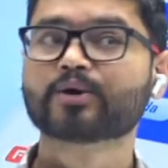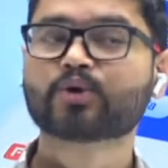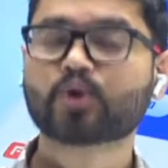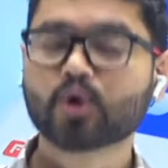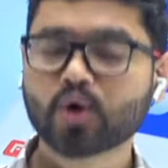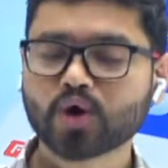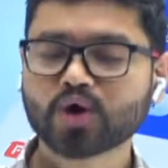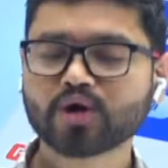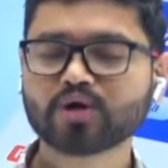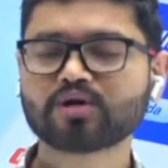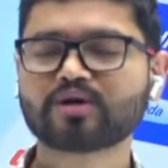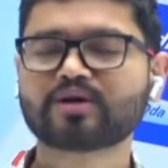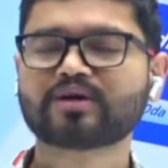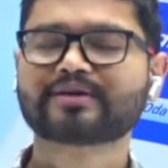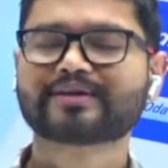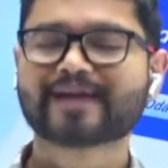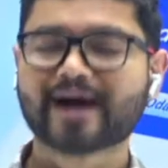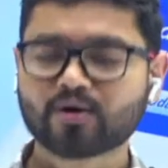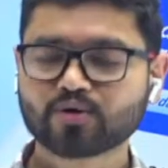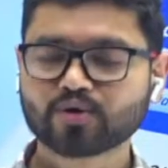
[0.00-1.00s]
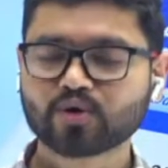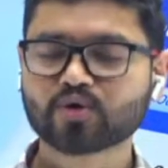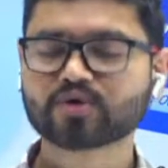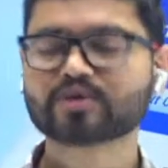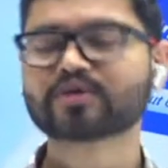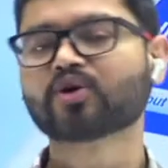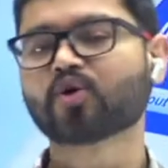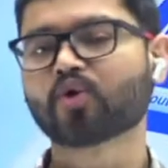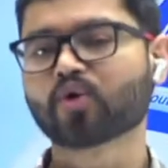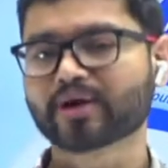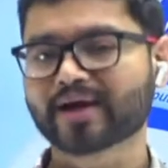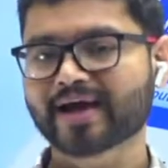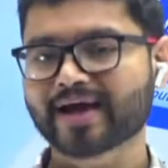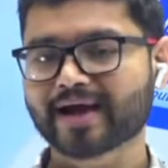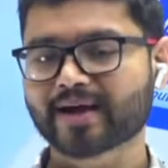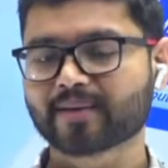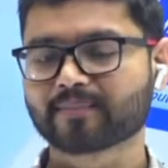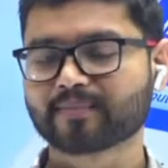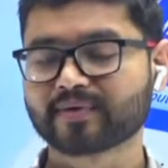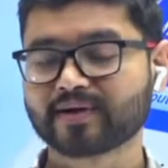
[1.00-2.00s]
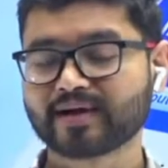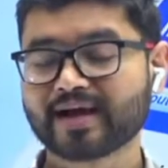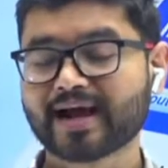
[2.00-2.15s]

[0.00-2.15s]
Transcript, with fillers: go download the ODA app